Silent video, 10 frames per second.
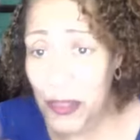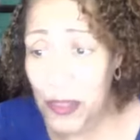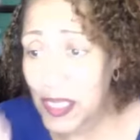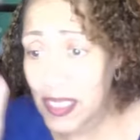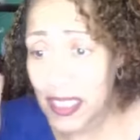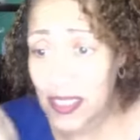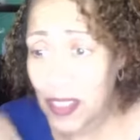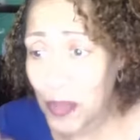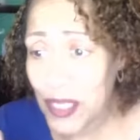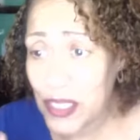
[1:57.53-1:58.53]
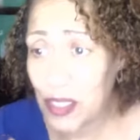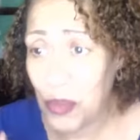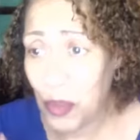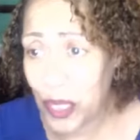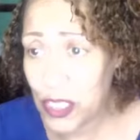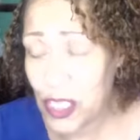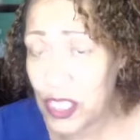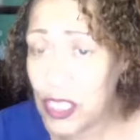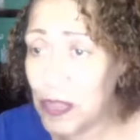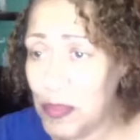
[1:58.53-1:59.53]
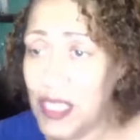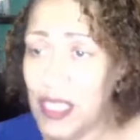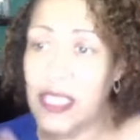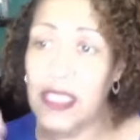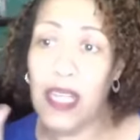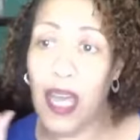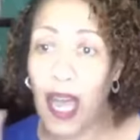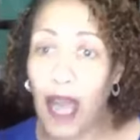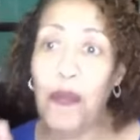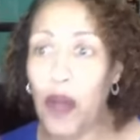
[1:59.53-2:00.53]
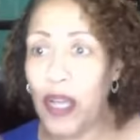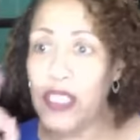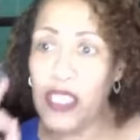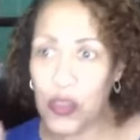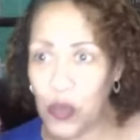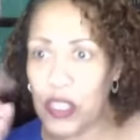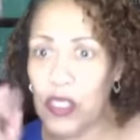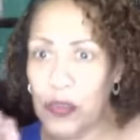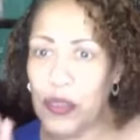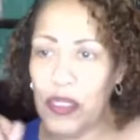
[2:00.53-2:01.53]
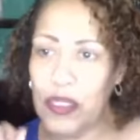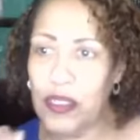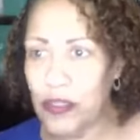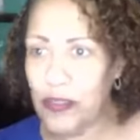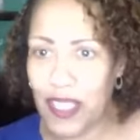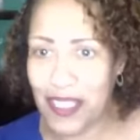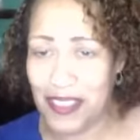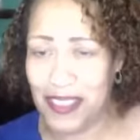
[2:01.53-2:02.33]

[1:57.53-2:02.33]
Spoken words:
because that's always the question to me is I want just what you put on your face.